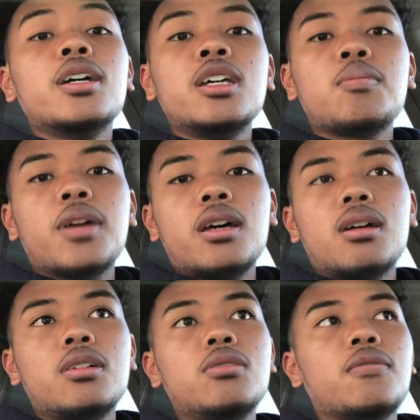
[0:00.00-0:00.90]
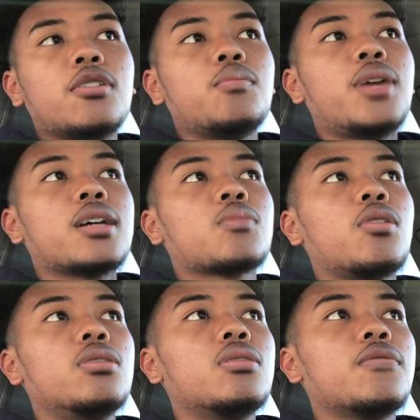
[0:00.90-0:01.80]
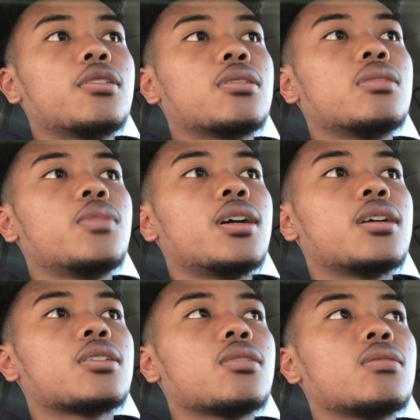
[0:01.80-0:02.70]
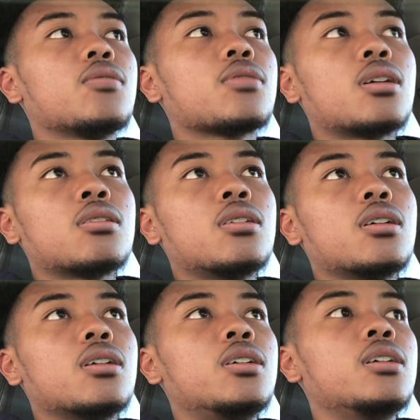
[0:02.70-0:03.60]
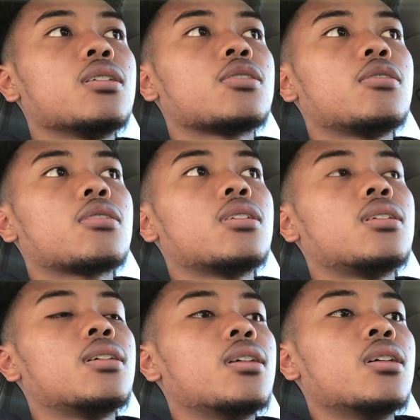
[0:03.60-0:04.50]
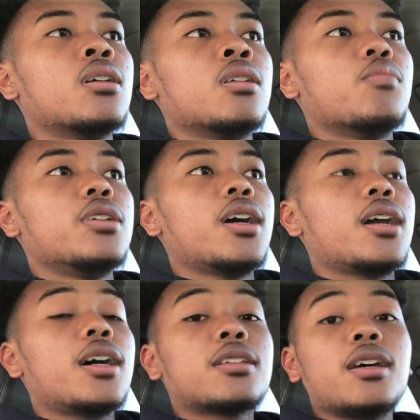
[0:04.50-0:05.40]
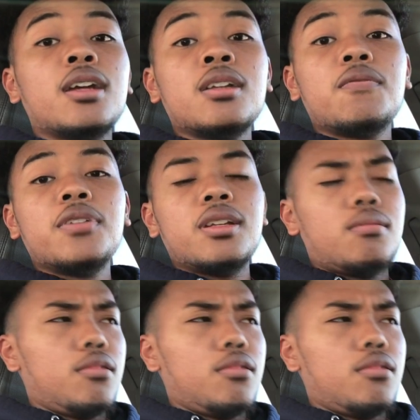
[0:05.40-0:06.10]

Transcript: He played on univer- basketball university, man. So he was under the Adidas circuit. But yeah, that's the end of it.